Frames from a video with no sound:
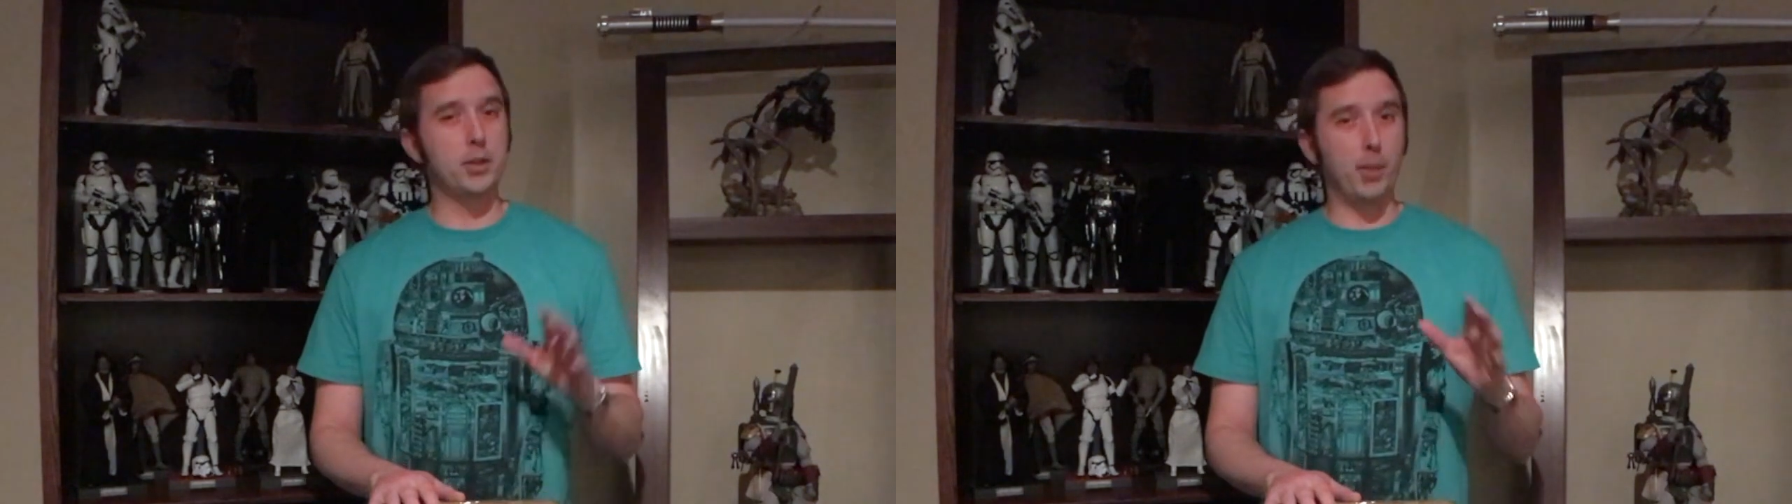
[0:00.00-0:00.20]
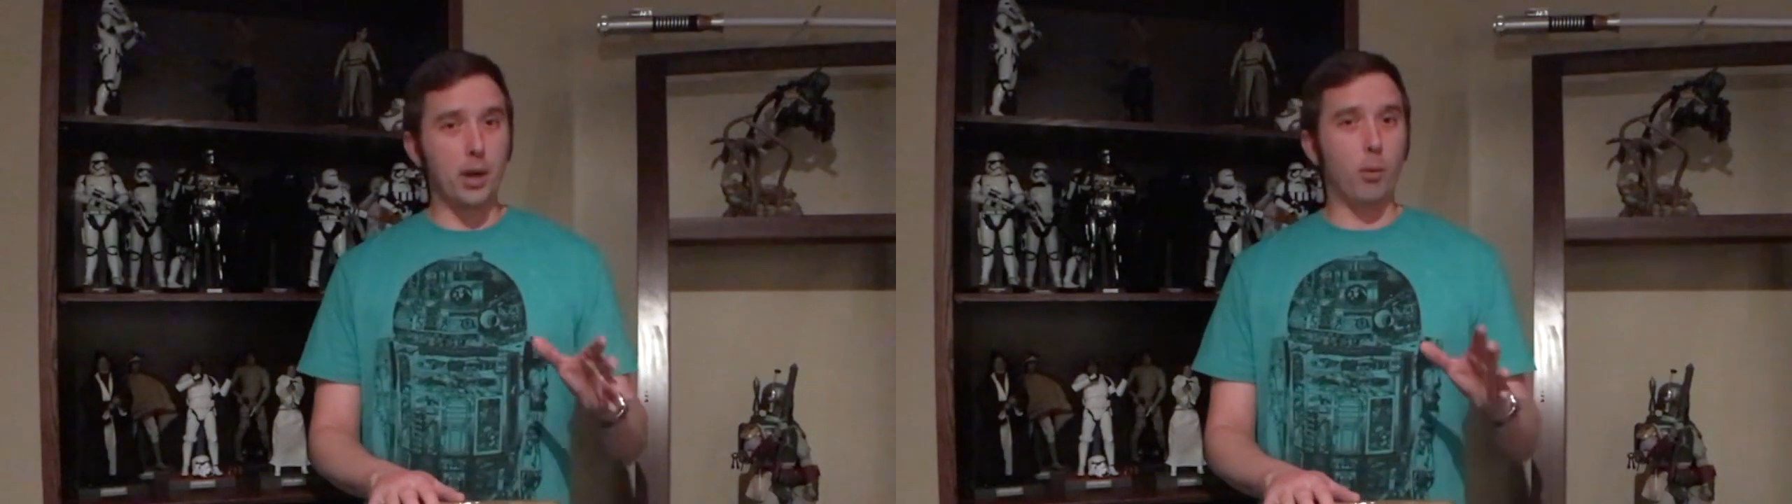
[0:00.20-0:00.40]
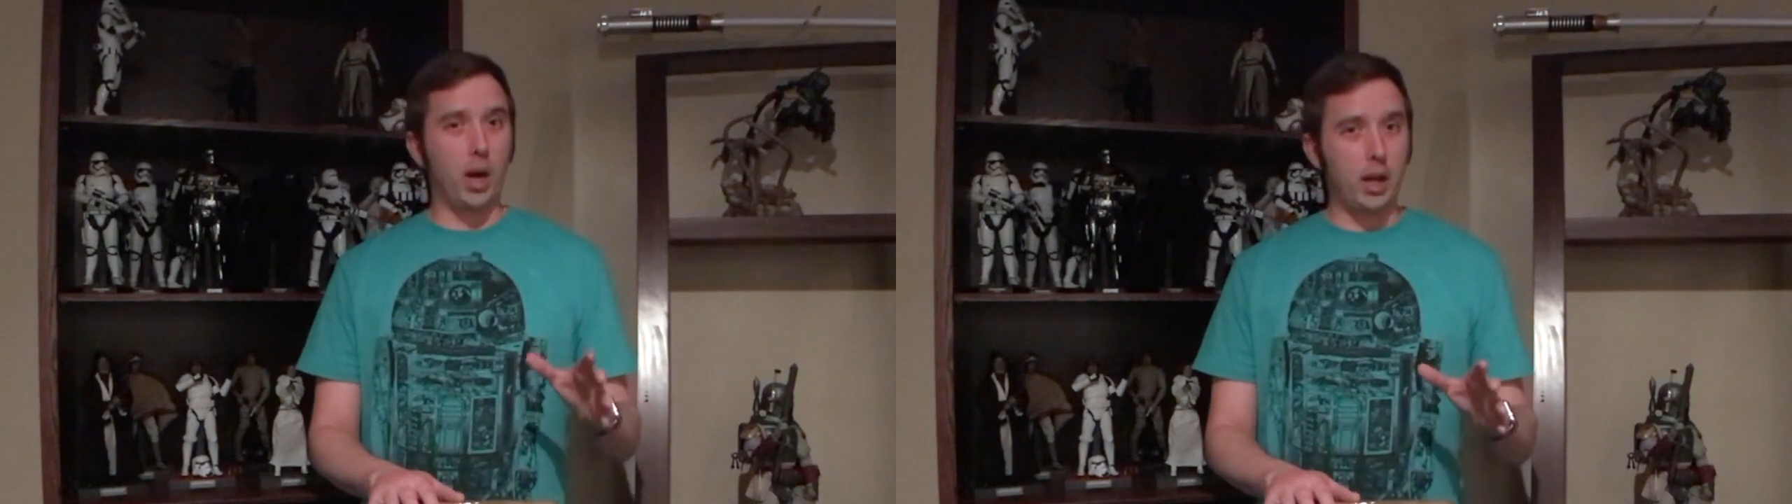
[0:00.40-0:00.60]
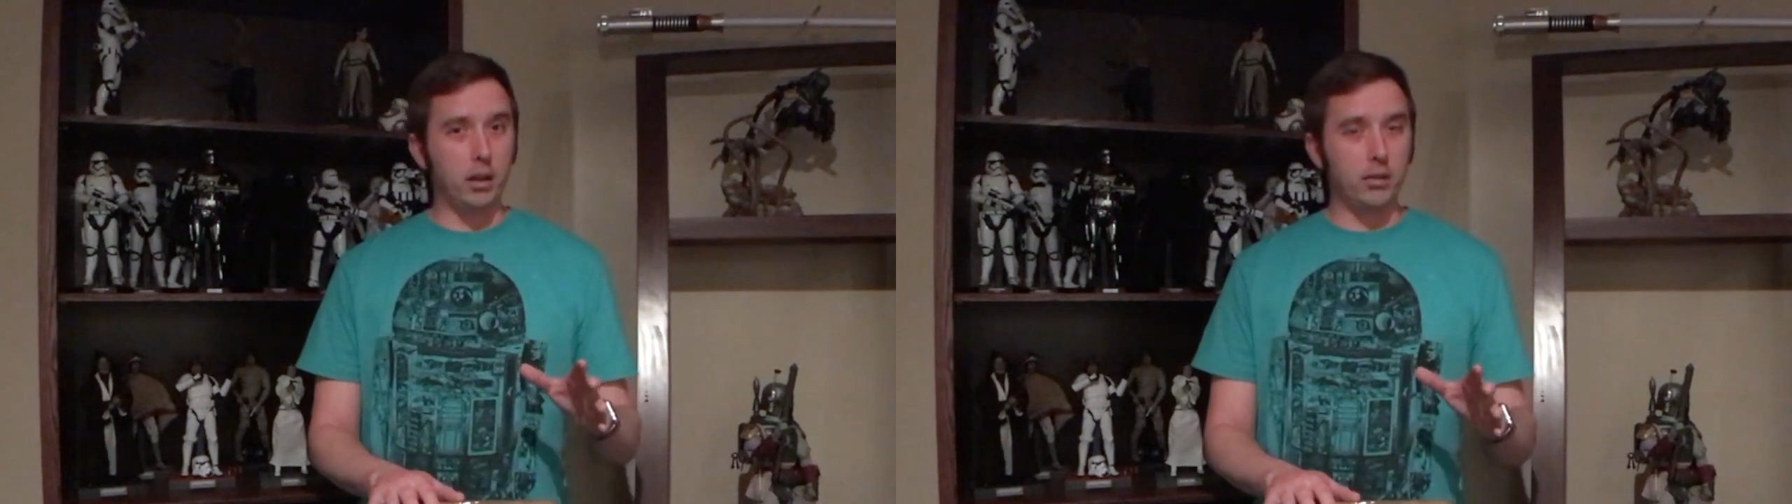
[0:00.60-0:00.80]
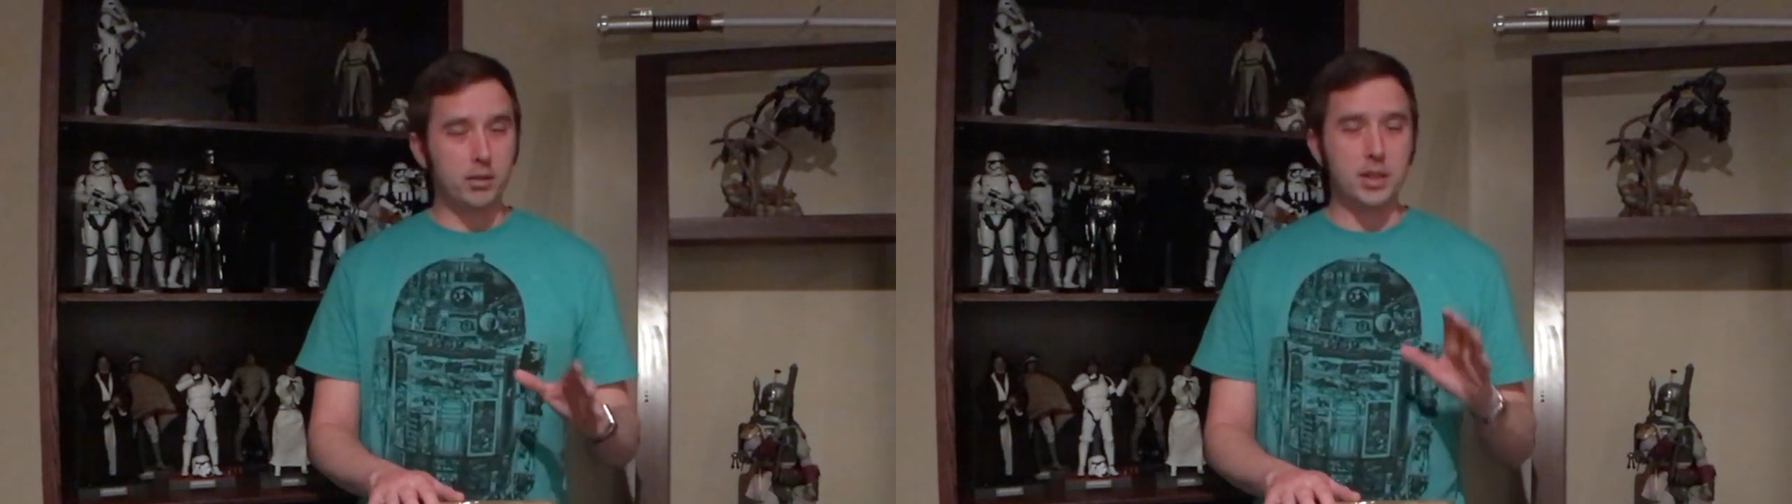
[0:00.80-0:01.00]
It's been a
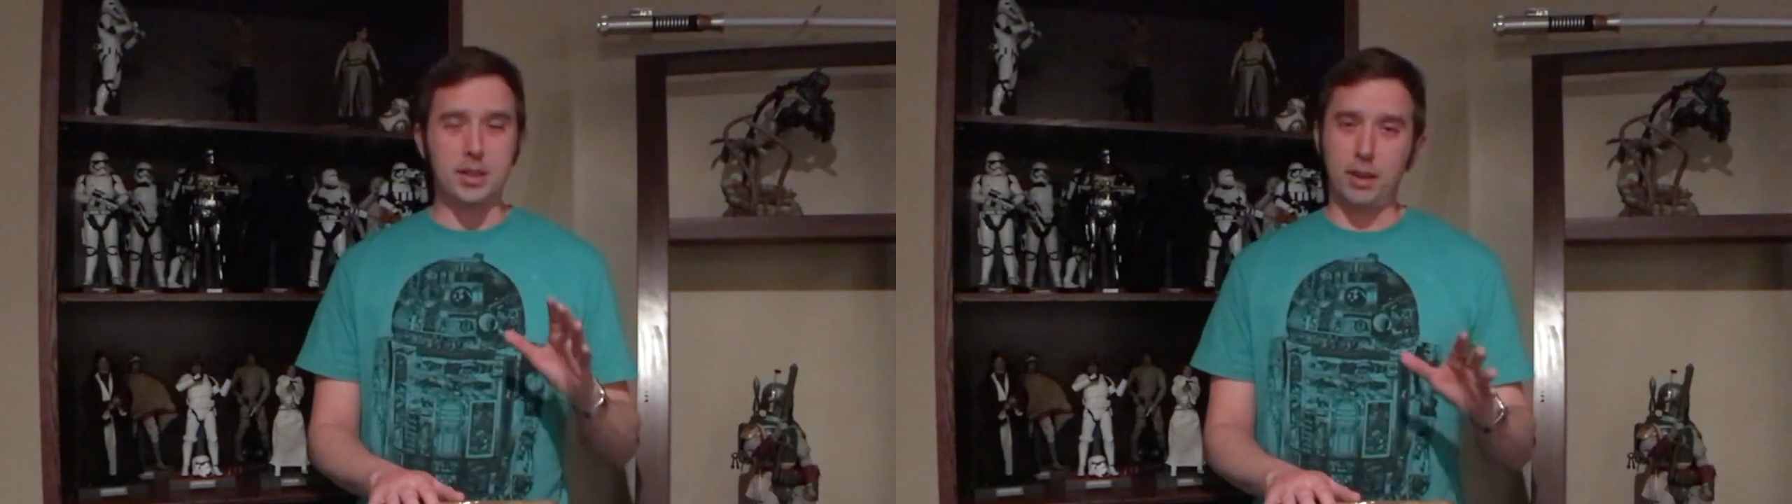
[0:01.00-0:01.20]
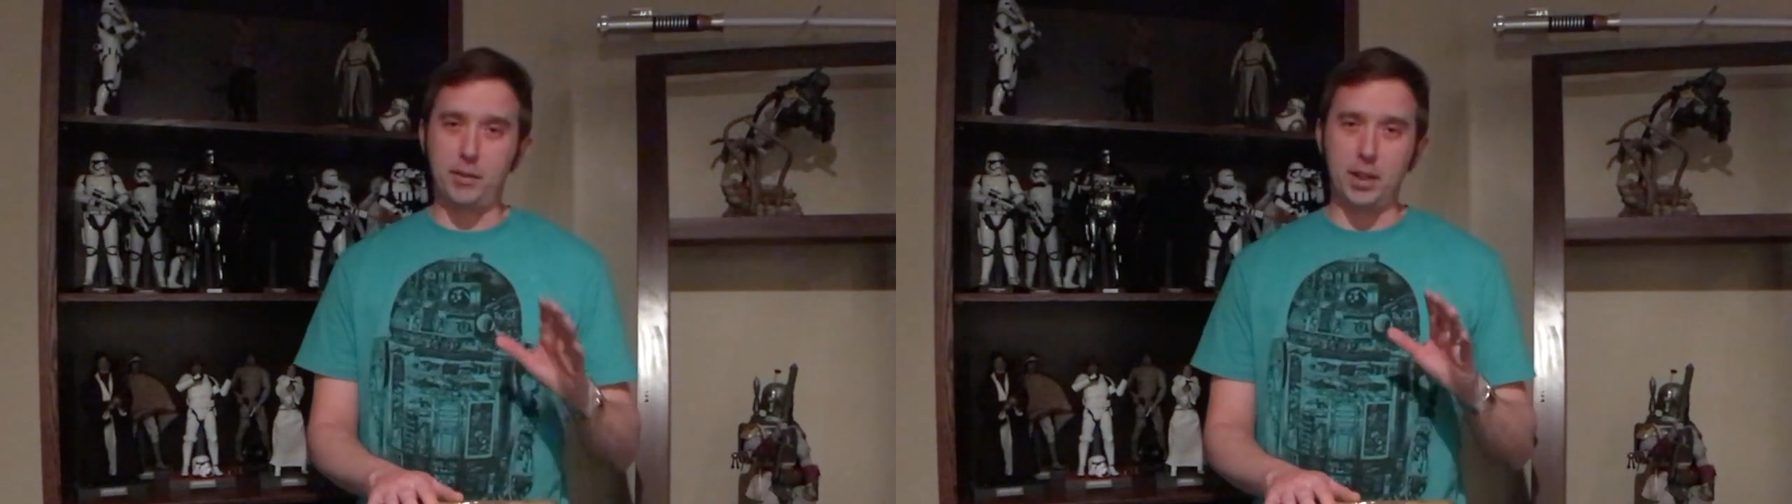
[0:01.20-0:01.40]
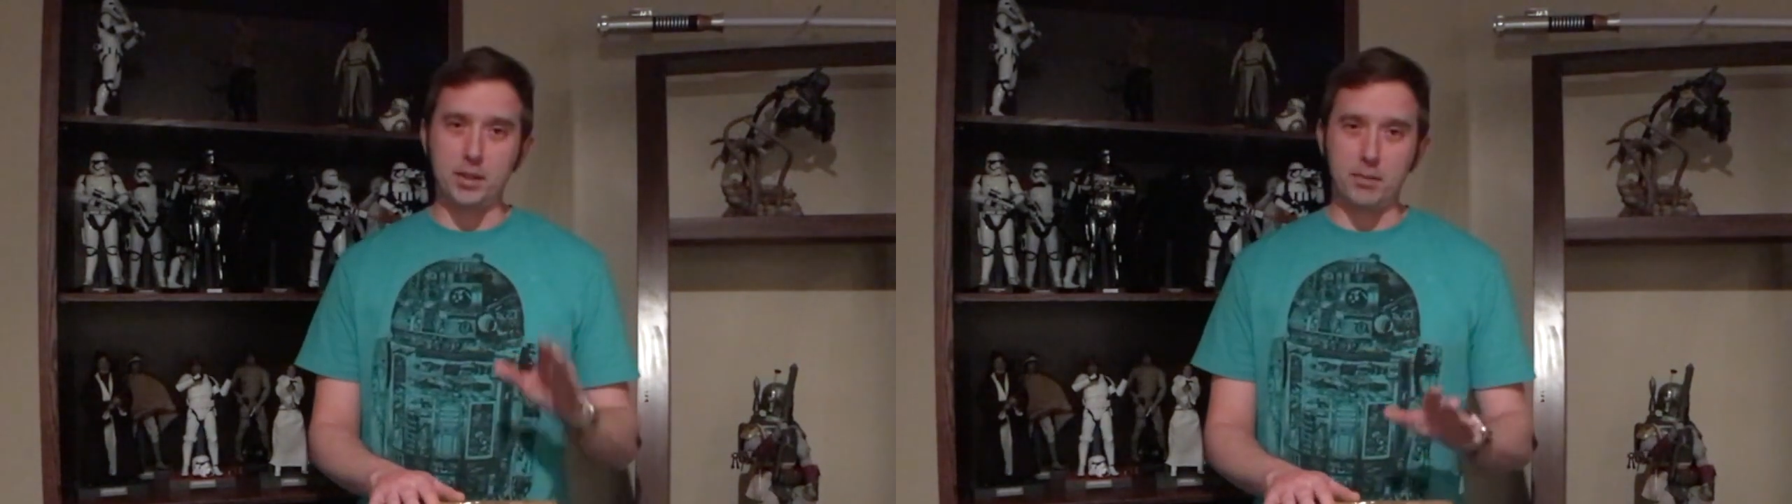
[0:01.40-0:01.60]
while since I've done